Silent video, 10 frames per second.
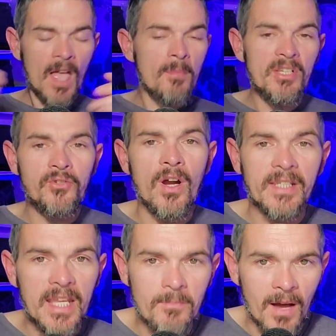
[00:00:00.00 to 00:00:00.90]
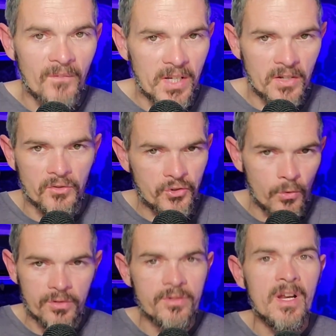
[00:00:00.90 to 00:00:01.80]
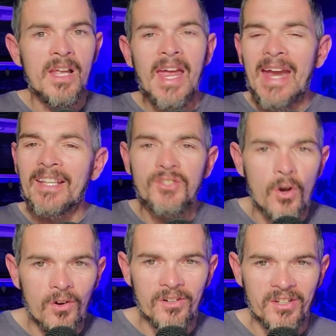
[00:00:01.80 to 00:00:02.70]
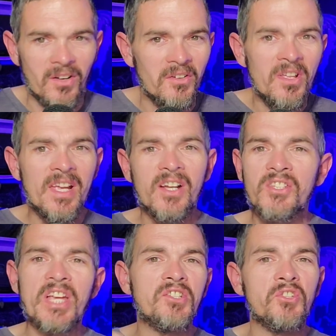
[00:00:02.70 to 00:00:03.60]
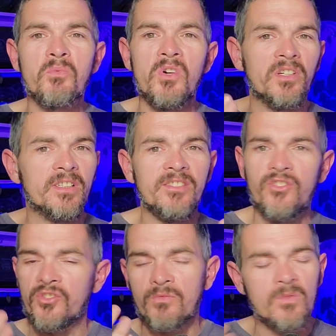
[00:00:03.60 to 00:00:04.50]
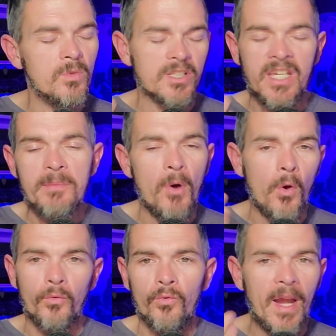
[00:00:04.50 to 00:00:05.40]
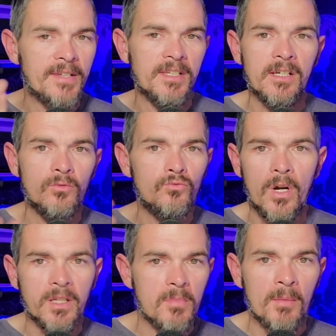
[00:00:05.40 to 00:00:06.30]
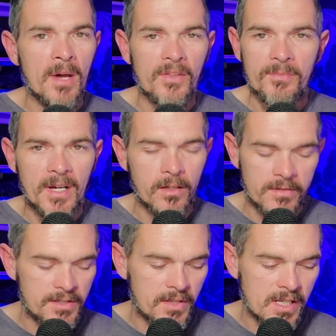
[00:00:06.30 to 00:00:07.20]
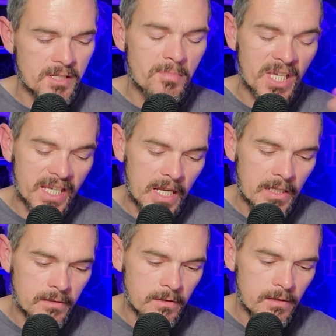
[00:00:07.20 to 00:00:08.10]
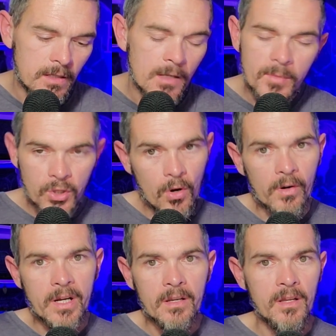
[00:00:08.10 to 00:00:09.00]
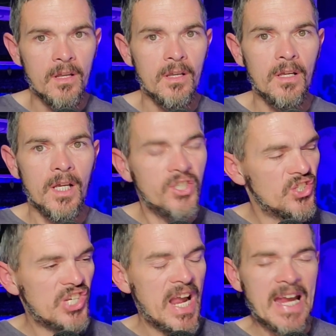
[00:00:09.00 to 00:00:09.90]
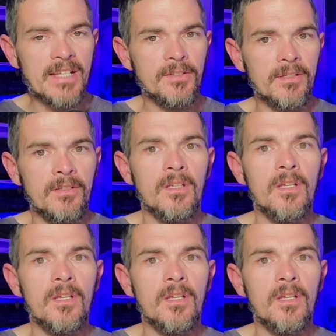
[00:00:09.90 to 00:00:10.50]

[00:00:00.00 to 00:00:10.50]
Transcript: I've been trying to keep my videos shorter, and it's hard, y'all, because I just want to keep on ranting and running my mouth about all these things, but I can't. I'm sorry. I just can't.